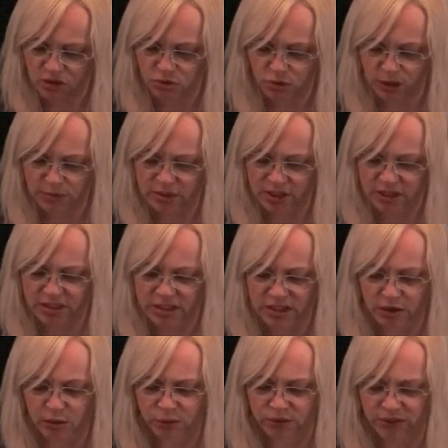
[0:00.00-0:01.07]
and draped in a
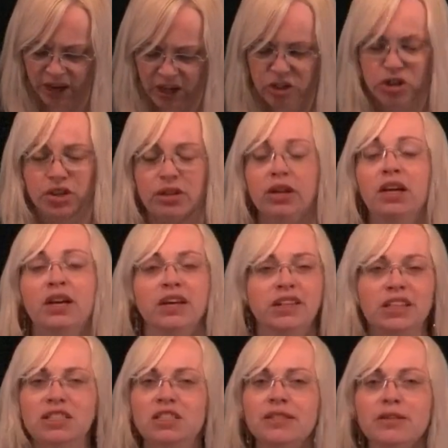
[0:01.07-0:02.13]
sterile fashion.
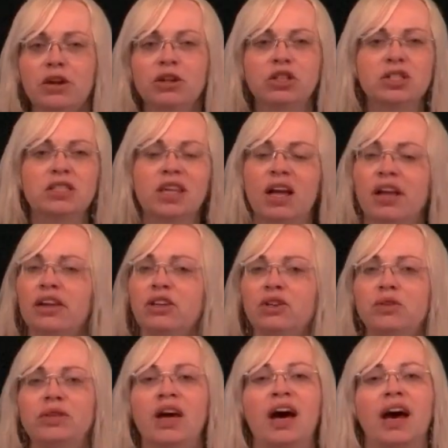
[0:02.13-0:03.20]
This is all just telling
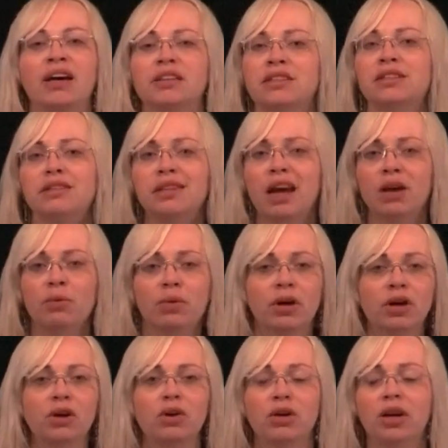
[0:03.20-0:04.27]
you that they were
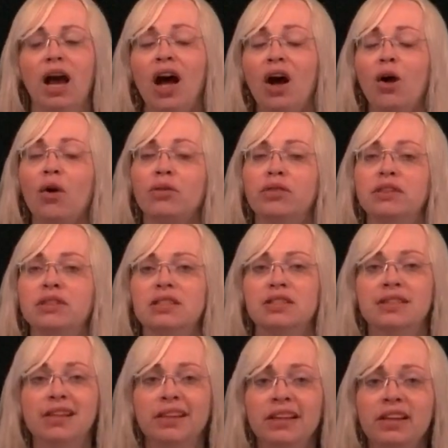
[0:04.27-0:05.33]
in good health. This
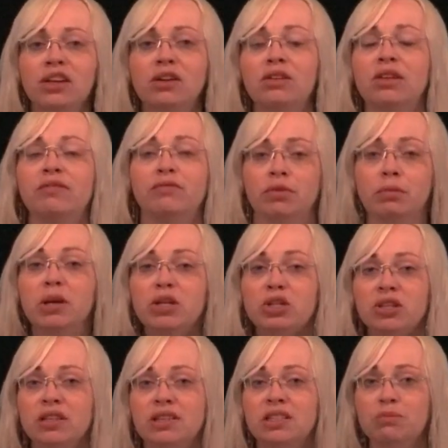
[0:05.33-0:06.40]
is clinical
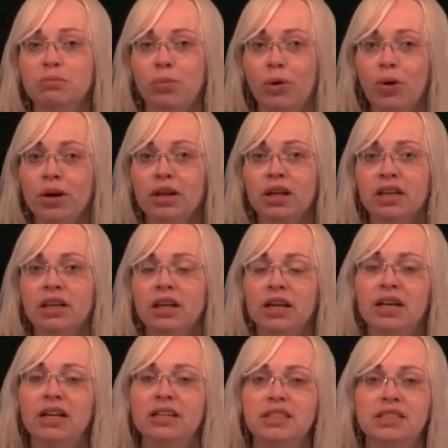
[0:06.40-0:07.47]
information that's important
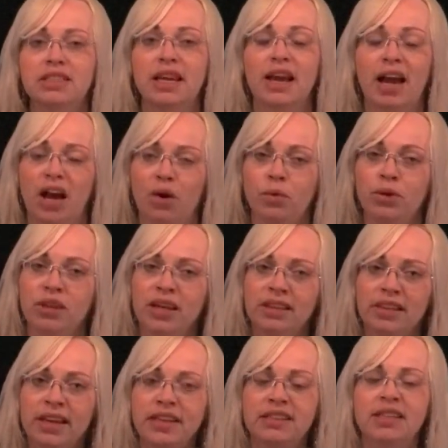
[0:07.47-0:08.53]
to say how were they
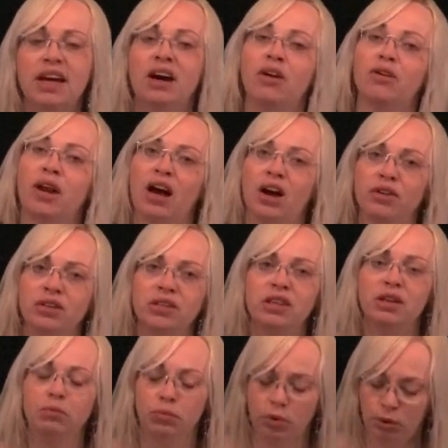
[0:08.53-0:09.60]
laid down, how did
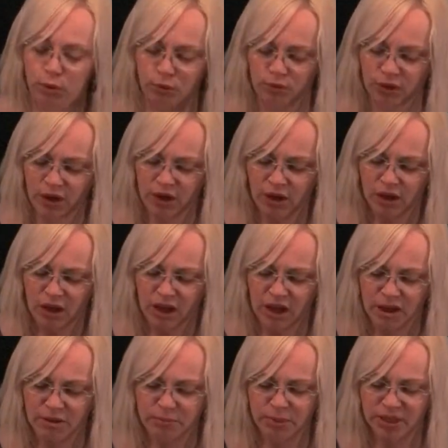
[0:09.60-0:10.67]
they move,
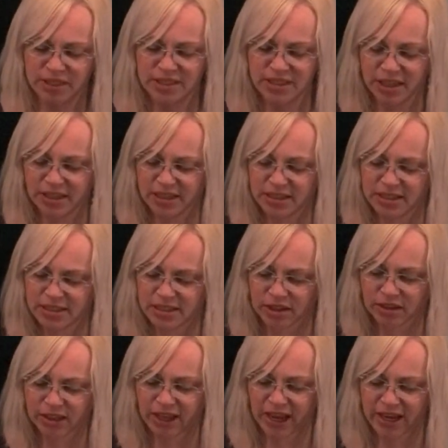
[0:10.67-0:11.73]
but it's not
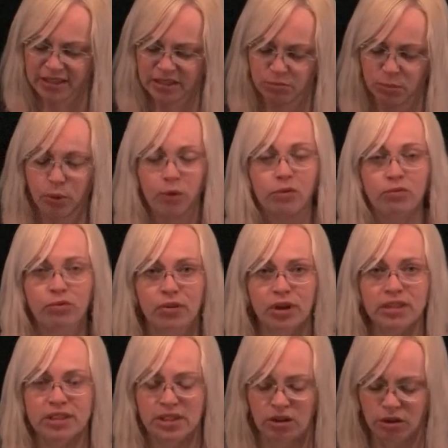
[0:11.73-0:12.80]
necessarily as important for
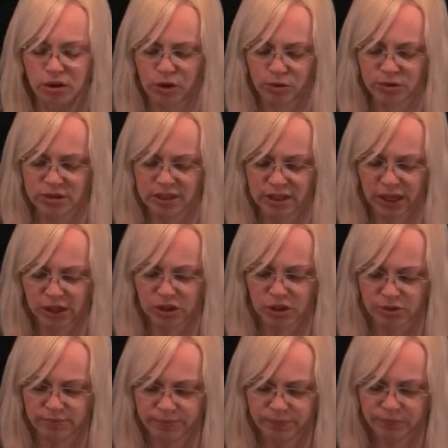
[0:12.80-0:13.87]
us in our code
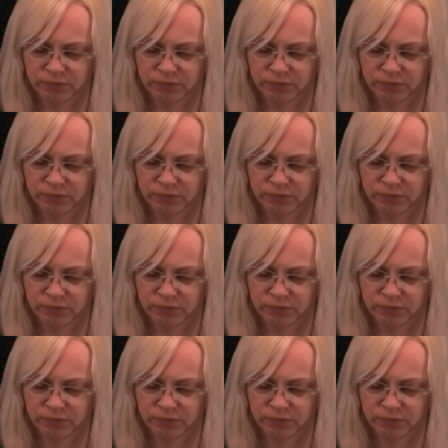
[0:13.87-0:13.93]
selection.